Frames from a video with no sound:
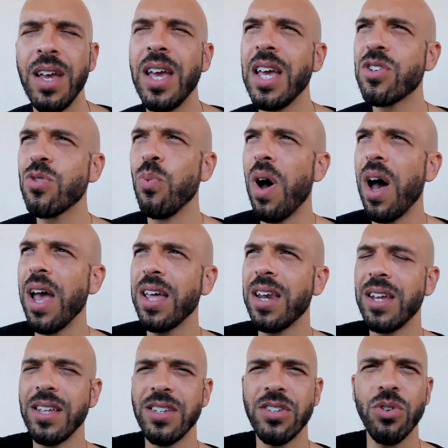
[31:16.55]
It's why
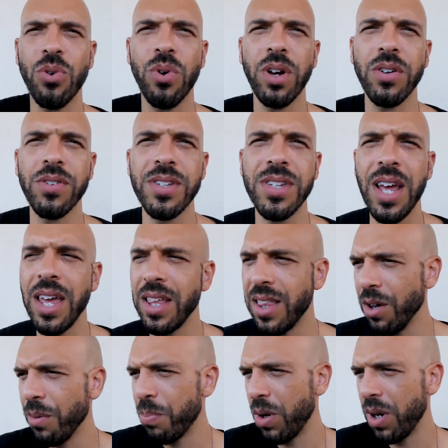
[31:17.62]
at a historical site,
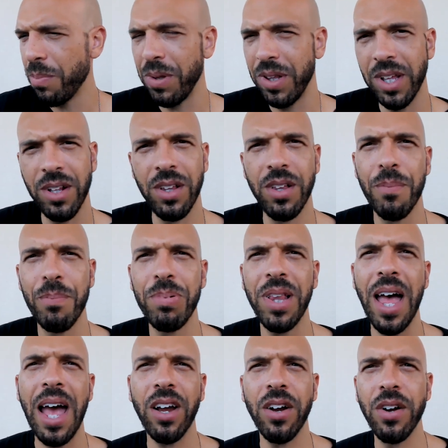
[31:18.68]
they'll put up a little
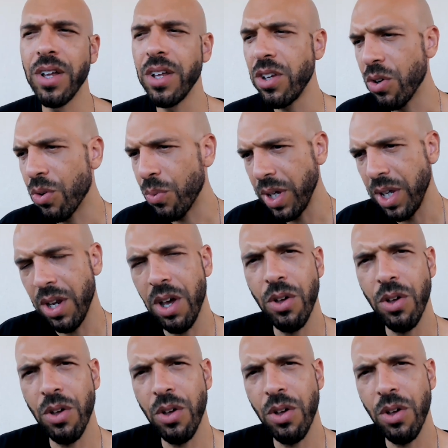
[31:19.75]
placard and you'll read,